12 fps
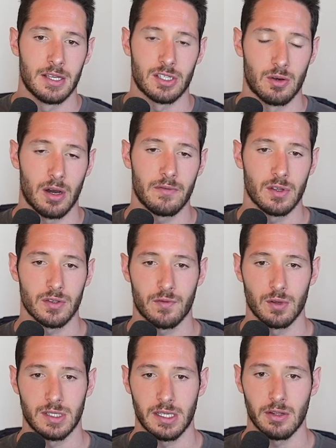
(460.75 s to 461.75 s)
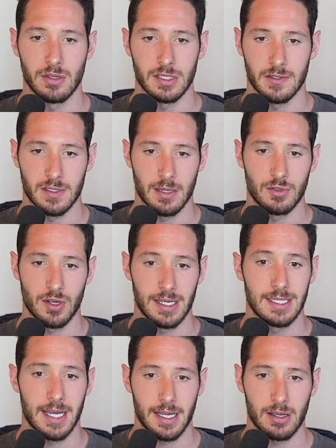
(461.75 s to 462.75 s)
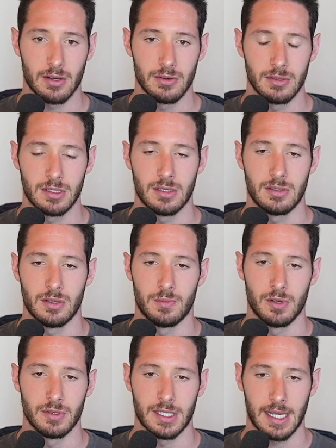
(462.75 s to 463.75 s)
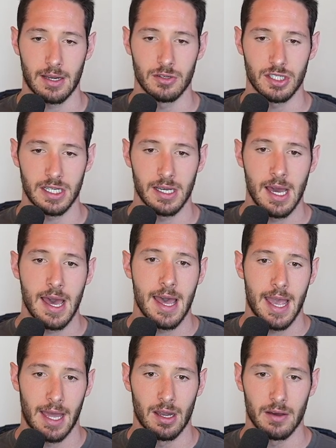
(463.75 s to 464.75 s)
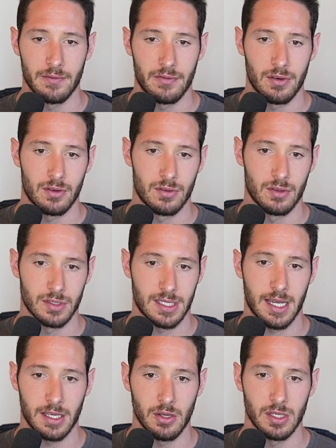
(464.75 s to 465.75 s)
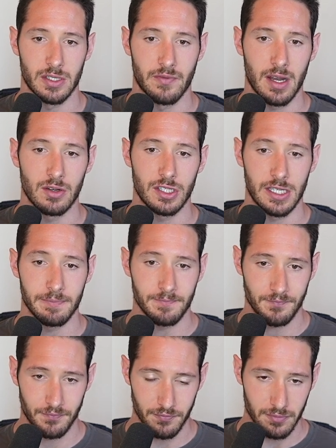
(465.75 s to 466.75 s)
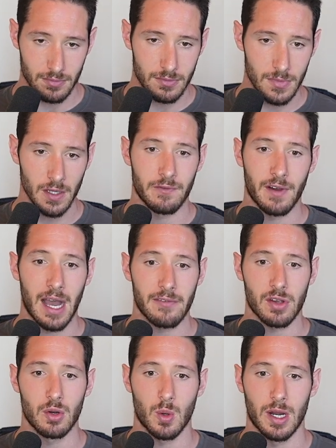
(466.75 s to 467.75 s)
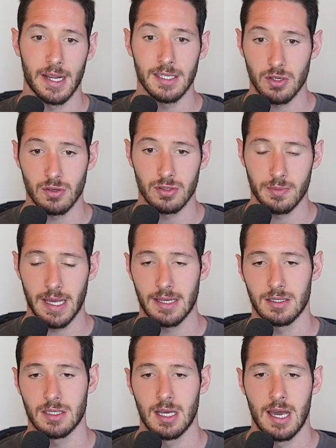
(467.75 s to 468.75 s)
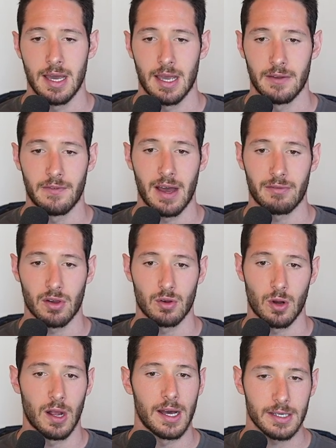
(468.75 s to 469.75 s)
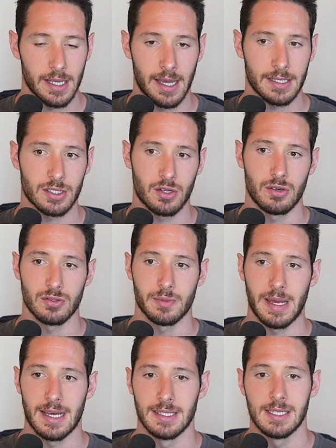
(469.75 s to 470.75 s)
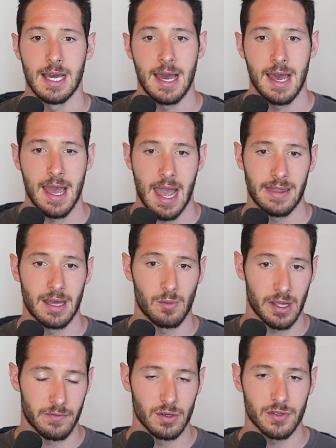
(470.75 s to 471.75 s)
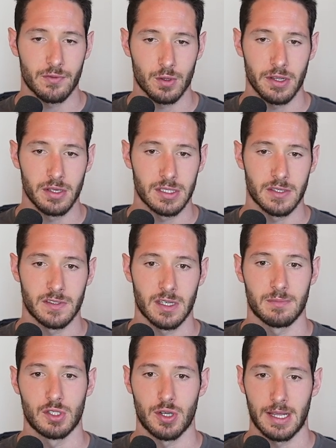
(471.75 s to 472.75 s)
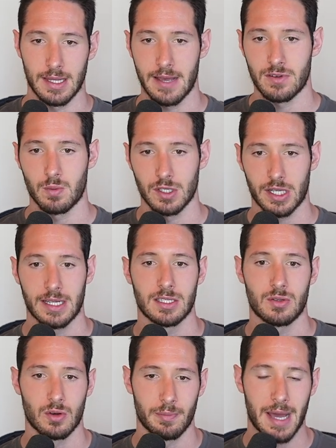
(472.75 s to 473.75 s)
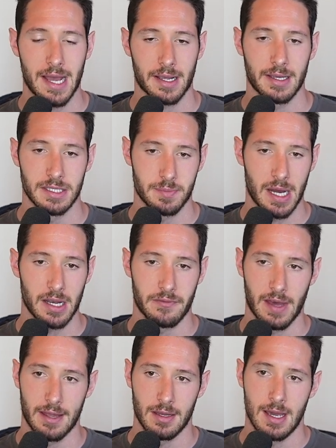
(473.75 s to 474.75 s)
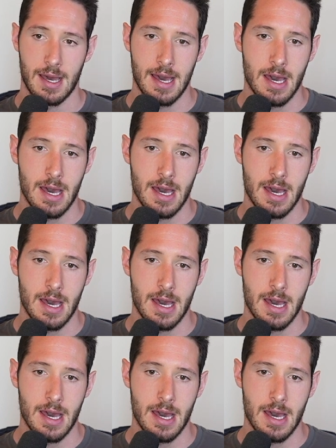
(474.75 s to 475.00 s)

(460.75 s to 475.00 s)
So of those 14 units of substrate, 10 goes to producing energy, and of those 10 units of energy, five go to our internal demands and five go to our external demands. And then we have those four units of substrate left, which get stored back as body fat.